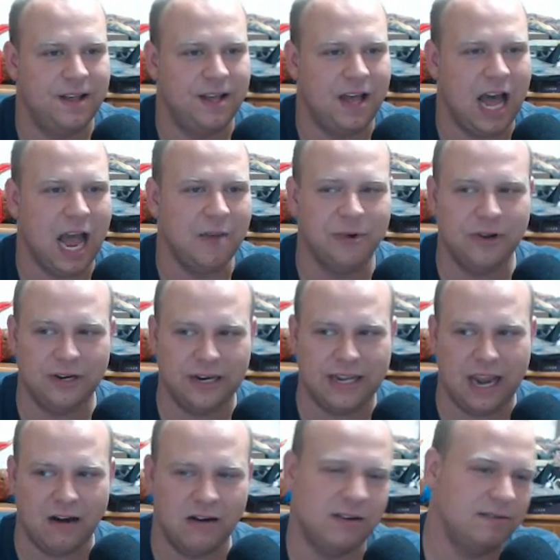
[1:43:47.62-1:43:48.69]
I'm going to
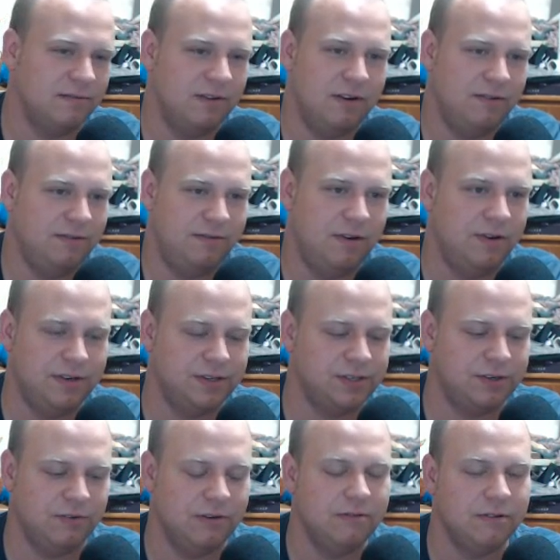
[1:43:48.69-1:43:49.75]
care to
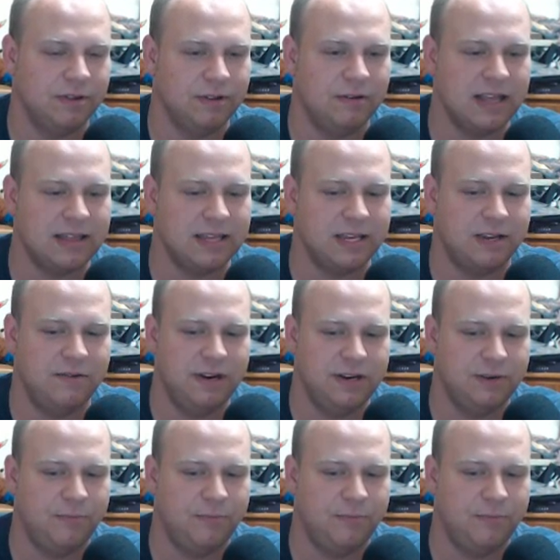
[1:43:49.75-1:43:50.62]
disagree with you. I think you need to point...